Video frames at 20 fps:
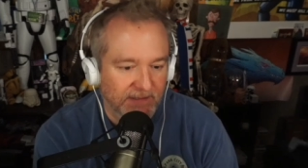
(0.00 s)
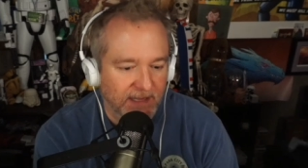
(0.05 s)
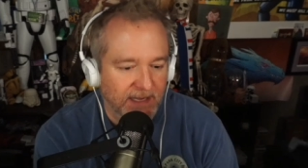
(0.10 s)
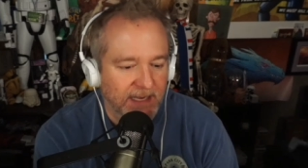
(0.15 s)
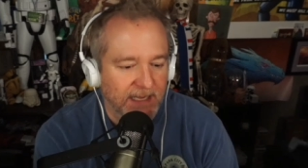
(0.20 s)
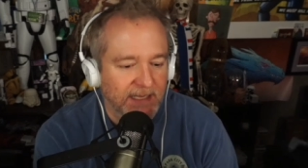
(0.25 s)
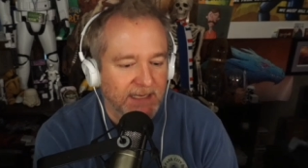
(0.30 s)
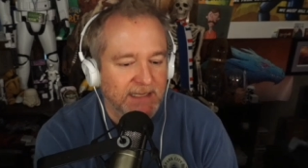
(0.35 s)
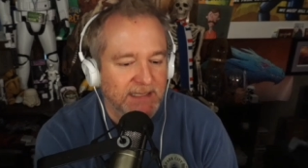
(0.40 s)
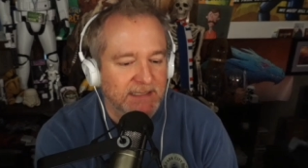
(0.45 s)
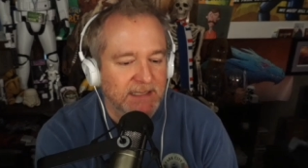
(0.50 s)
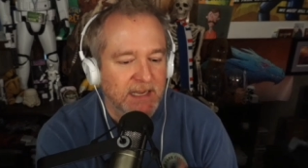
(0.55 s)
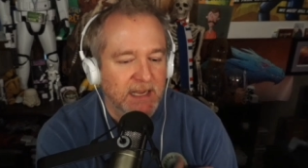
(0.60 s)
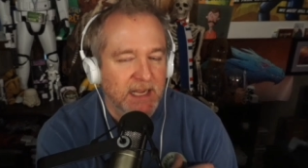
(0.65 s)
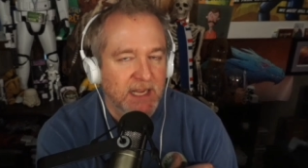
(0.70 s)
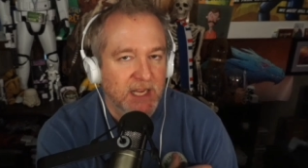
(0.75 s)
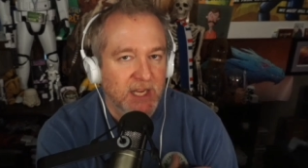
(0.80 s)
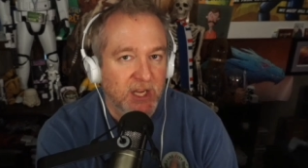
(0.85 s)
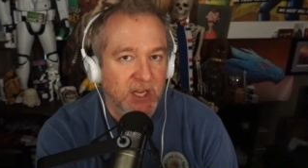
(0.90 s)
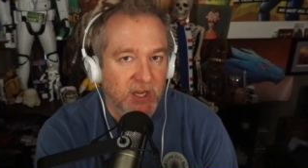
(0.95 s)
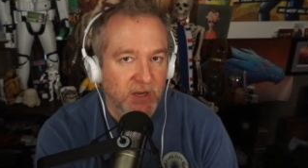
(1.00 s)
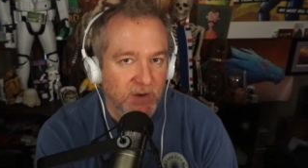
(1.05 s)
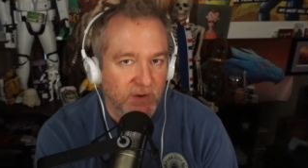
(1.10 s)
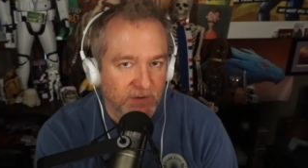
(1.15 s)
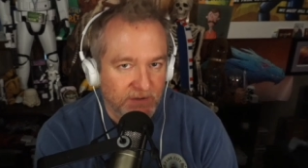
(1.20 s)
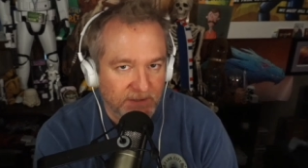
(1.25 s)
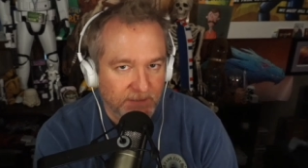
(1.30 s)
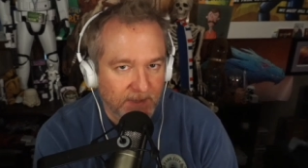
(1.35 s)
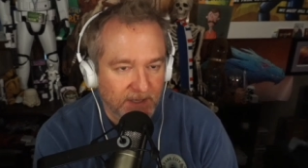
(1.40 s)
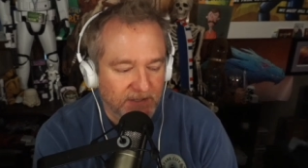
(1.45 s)
Like it is
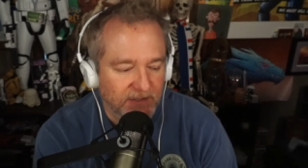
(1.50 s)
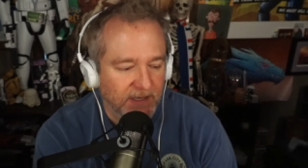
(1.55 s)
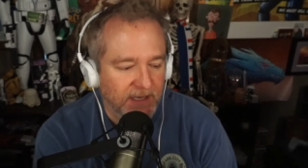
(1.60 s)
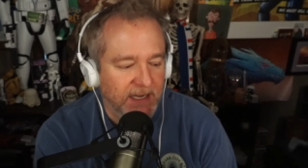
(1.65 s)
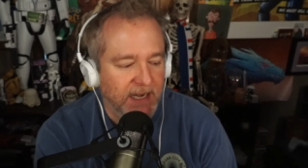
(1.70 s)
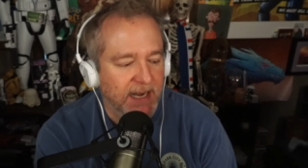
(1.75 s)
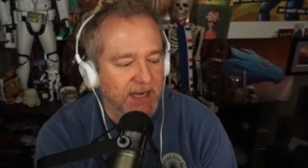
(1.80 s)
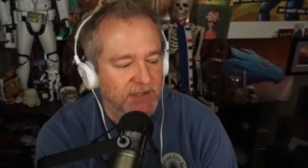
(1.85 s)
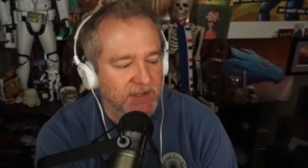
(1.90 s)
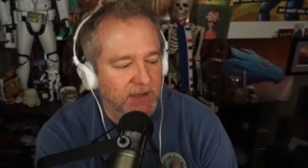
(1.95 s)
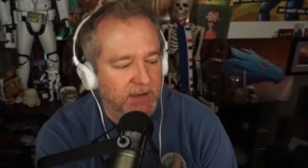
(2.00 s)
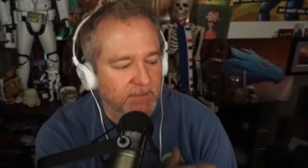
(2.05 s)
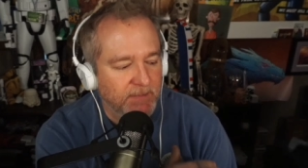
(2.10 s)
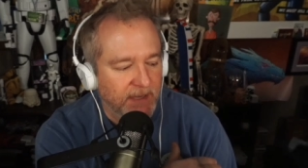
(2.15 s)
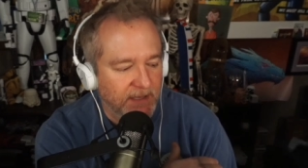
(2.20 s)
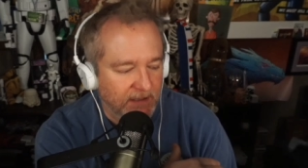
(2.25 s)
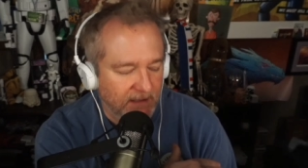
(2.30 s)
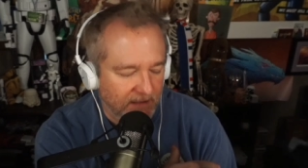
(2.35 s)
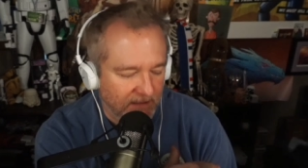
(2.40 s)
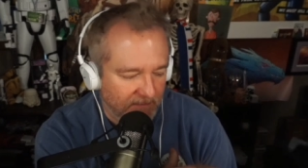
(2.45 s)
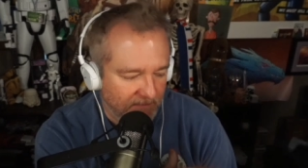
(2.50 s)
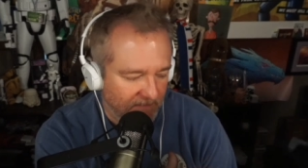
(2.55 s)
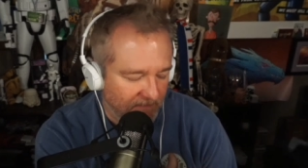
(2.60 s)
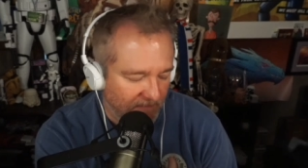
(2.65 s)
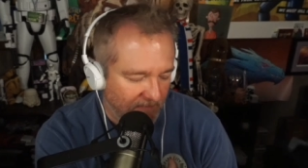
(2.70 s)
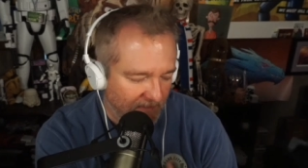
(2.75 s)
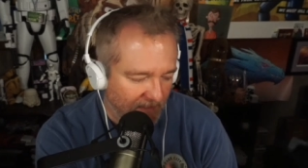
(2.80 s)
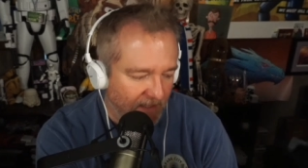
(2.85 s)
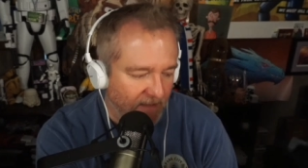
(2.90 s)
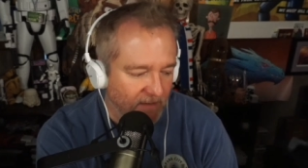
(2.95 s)
huge, especially in Asia, but in
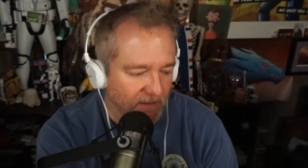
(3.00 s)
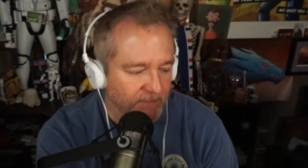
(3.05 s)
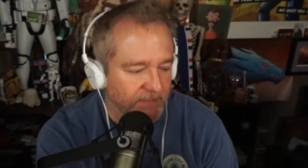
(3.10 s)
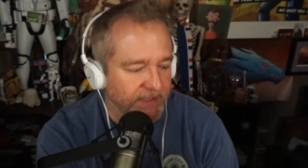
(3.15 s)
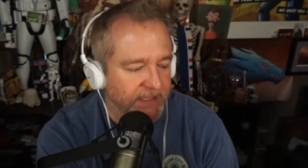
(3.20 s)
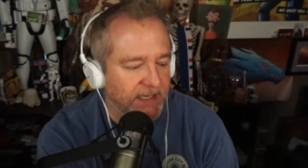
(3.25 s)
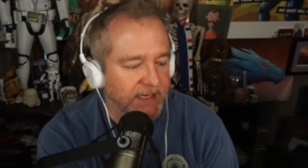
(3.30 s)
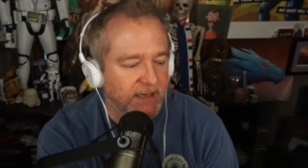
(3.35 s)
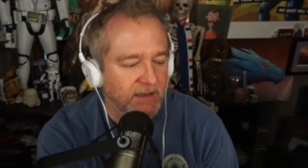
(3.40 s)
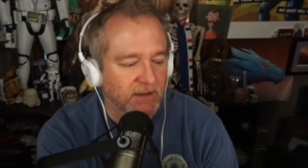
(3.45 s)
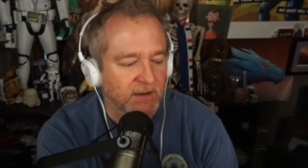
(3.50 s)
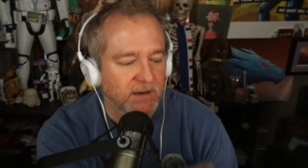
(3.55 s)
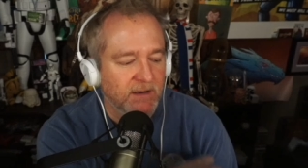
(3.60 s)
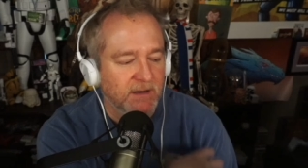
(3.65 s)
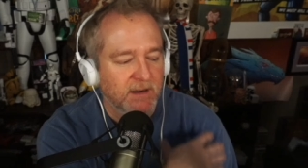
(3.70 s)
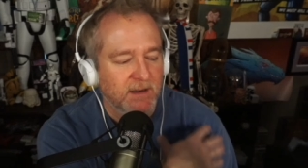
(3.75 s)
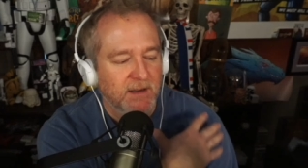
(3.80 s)
here in particular,